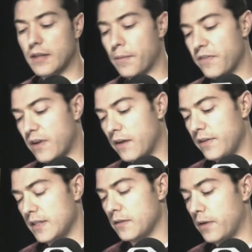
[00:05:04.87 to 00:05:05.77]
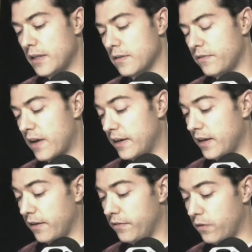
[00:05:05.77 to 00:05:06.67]
5 is the raise of funding
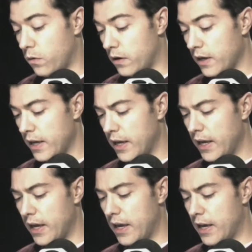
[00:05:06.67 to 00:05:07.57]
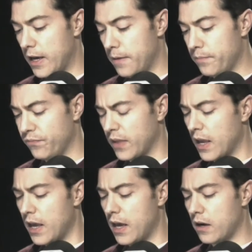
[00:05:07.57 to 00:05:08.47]
for a
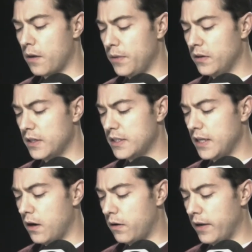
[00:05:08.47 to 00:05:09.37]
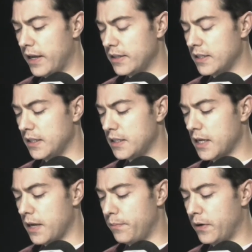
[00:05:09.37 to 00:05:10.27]
community-oriented
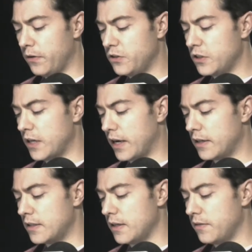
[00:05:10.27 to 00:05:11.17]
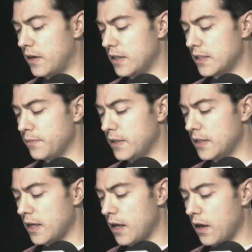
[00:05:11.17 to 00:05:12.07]
project advancement
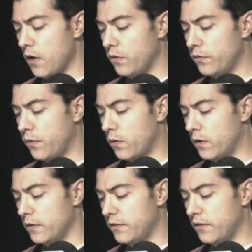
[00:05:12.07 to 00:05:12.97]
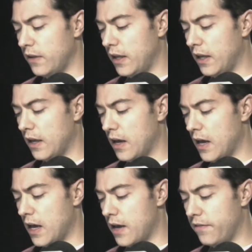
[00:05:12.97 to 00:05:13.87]
for the
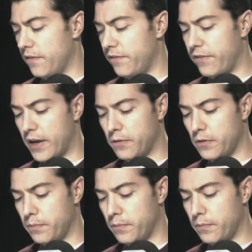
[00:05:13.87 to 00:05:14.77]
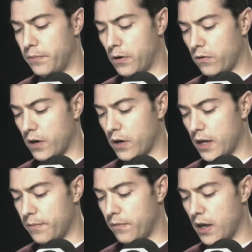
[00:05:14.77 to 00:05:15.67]
federal program
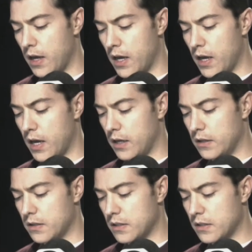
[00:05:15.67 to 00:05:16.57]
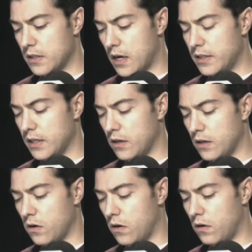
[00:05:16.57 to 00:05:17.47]
societal
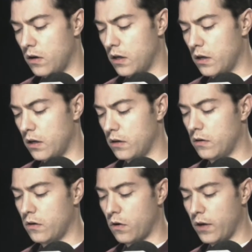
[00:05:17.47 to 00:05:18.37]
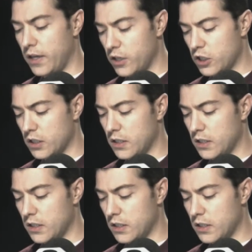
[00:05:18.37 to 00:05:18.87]
cohesion,